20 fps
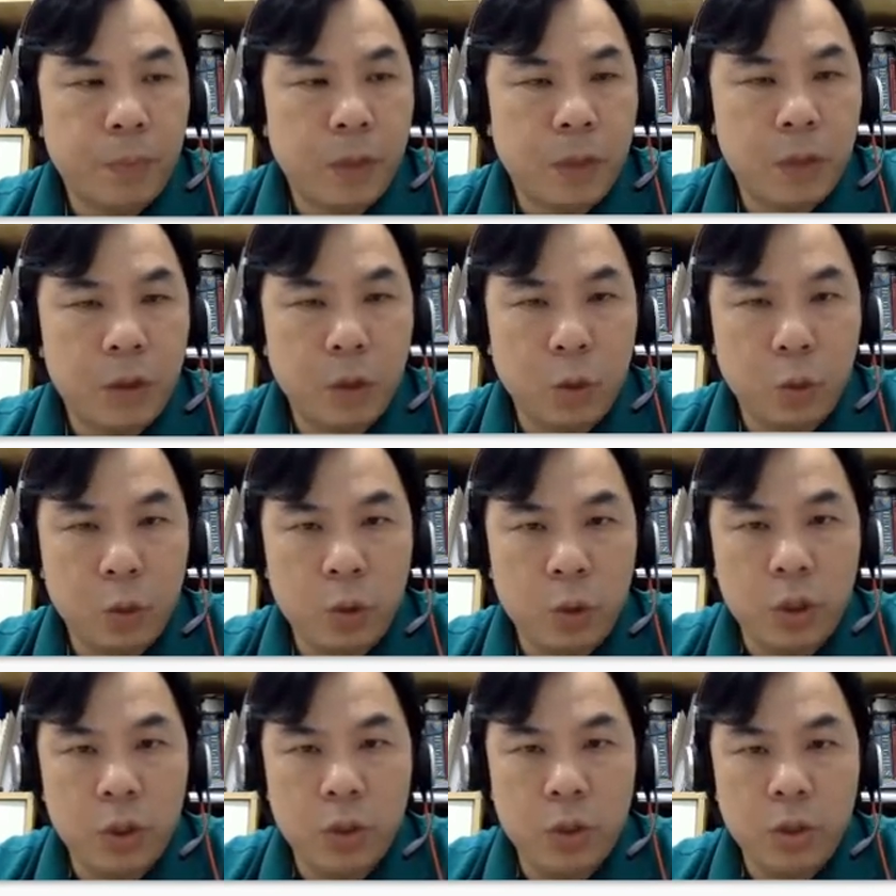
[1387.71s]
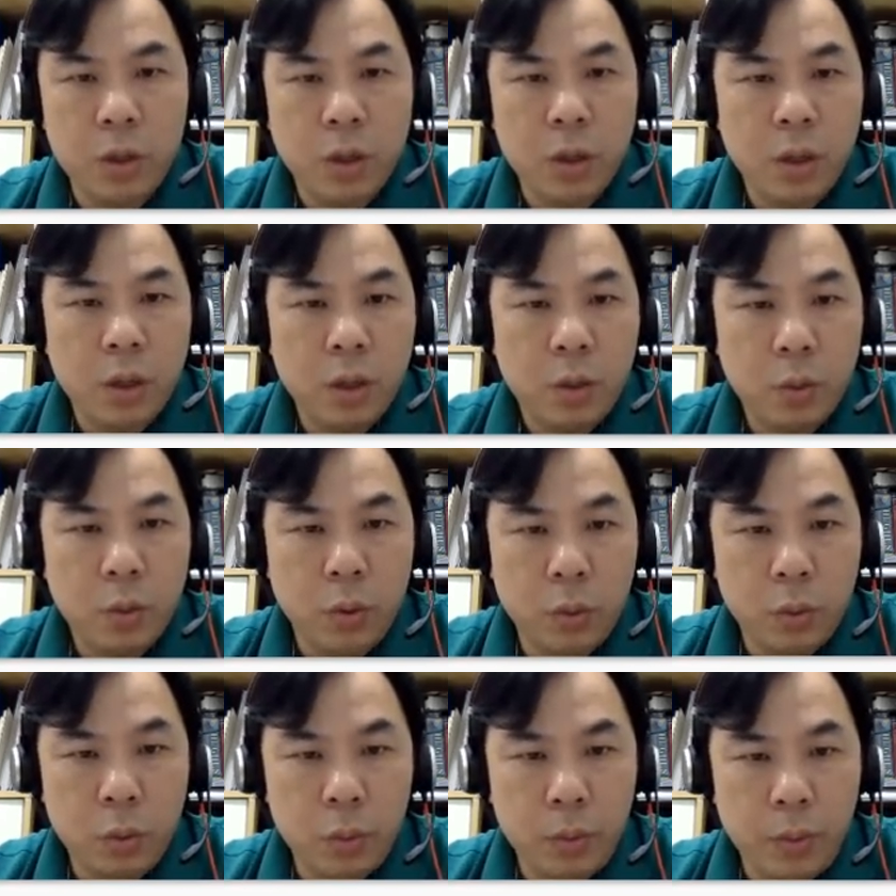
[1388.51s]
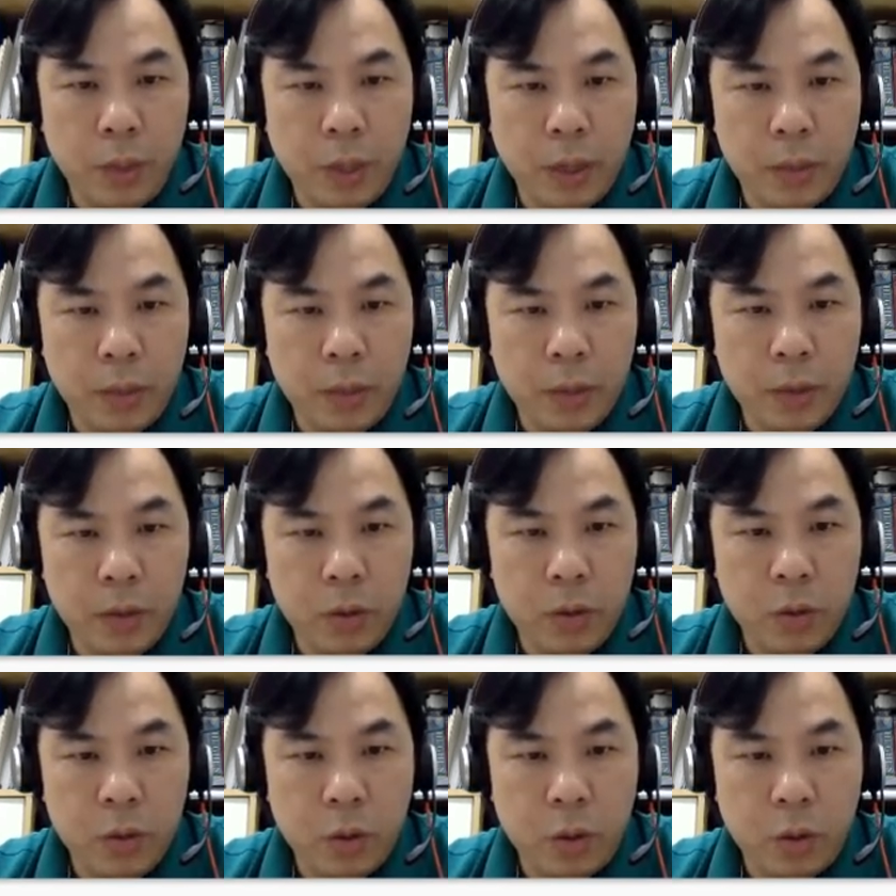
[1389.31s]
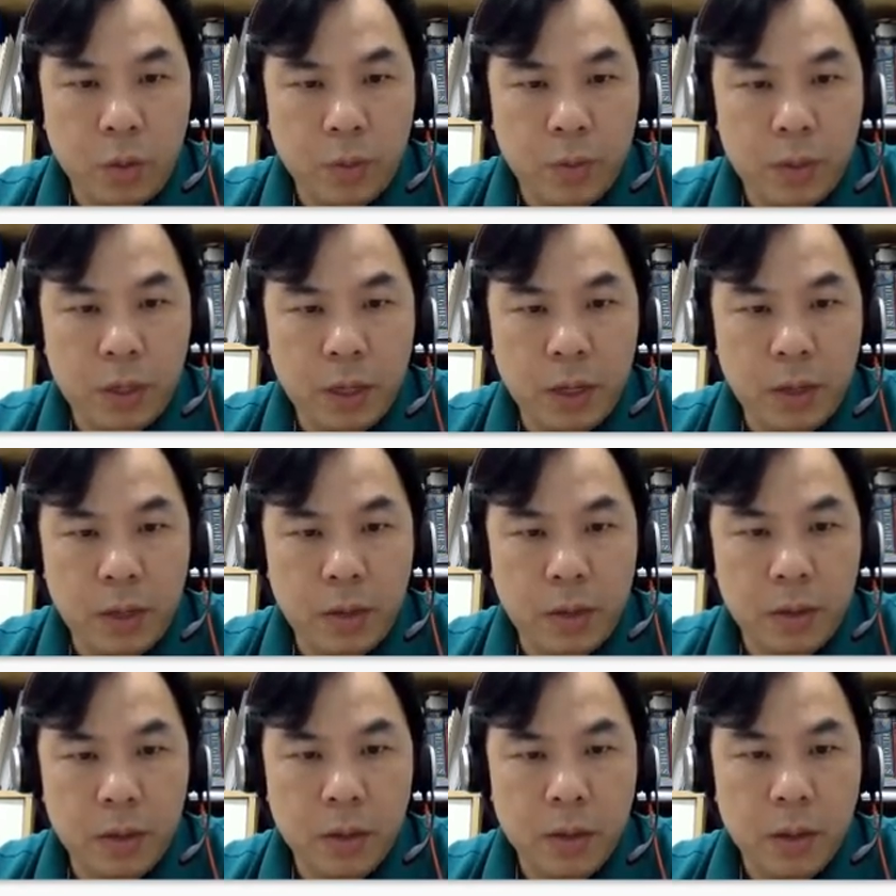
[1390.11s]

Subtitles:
solutions, we would be able to obtain